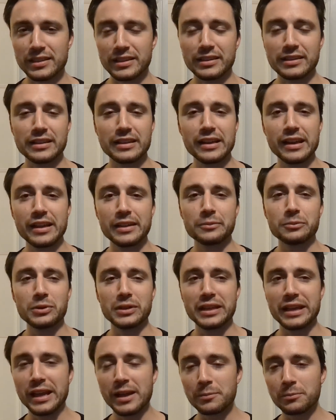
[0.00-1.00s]
Yet again, we
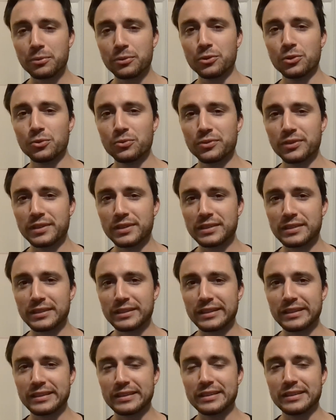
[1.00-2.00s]
can't prove it,
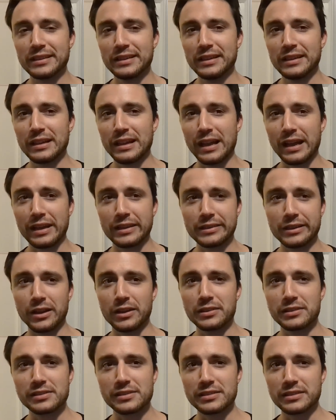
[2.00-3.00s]
and I
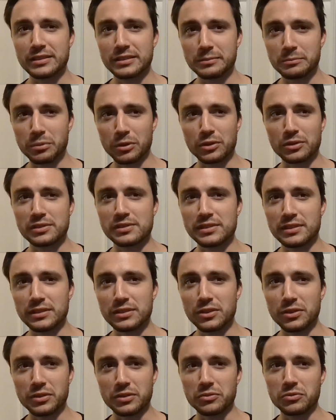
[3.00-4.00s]
honestly, personally,
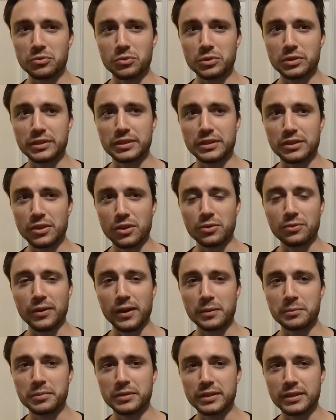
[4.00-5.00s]
don't even really know if
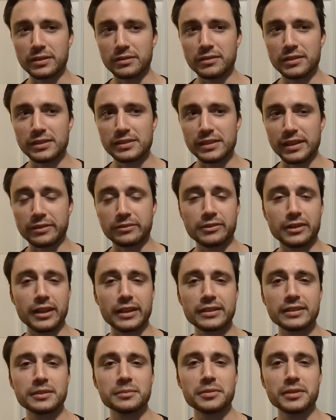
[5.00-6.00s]
I believe this. I would
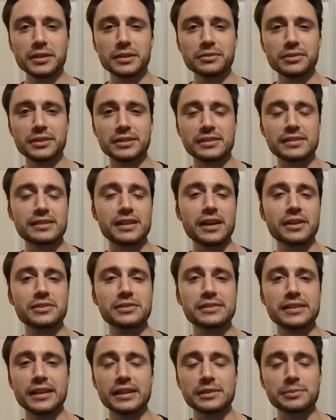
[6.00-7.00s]
like to believe it. It
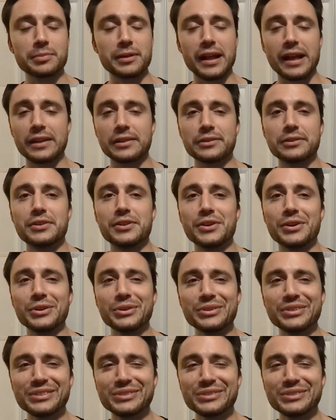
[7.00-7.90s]
sounds nice, but I don't know.